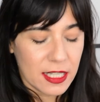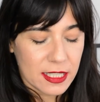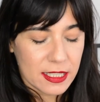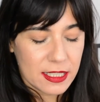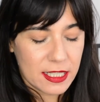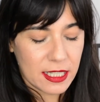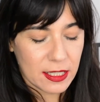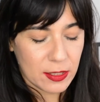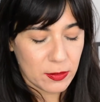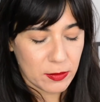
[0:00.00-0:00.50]

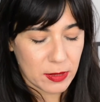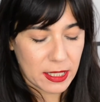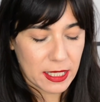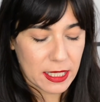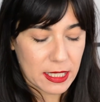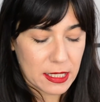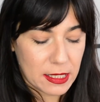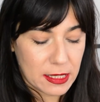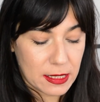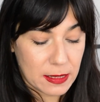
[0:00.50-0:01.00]
deal with
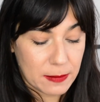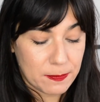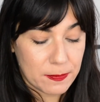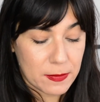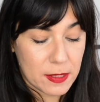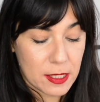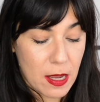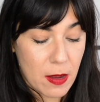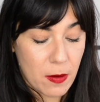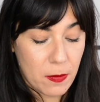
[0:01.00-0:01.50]
this.
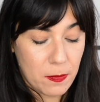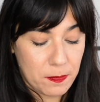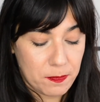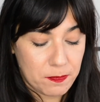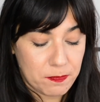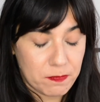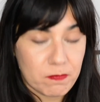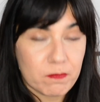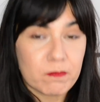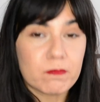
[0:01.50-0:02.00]
So,
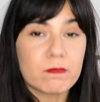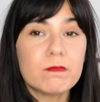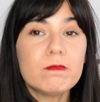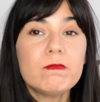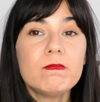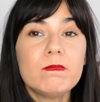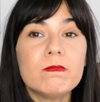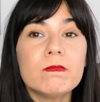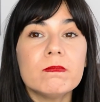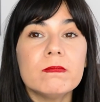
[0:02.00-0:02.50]

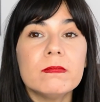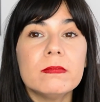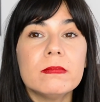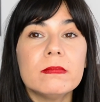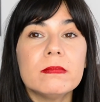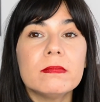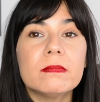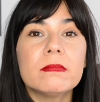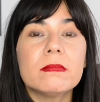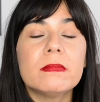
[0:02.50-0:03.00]

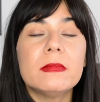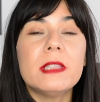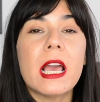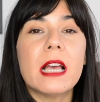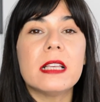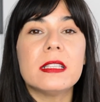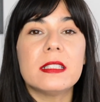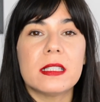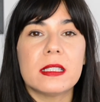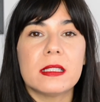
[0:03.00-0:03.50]

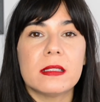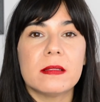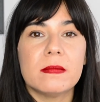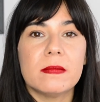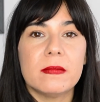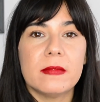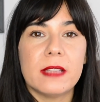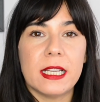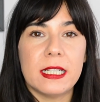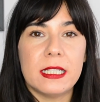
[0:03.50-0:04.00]
yes,
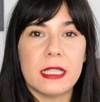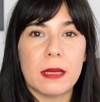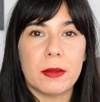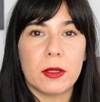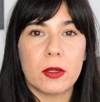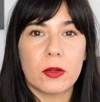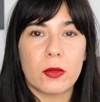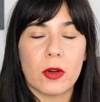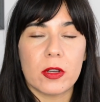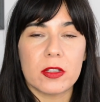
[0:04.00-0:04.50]
they double
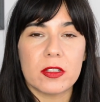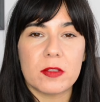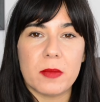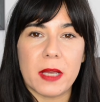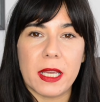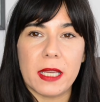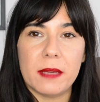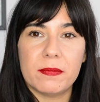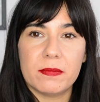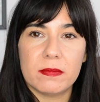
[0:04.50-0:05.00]
crossed
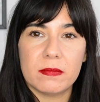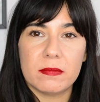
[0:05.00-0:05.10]
me.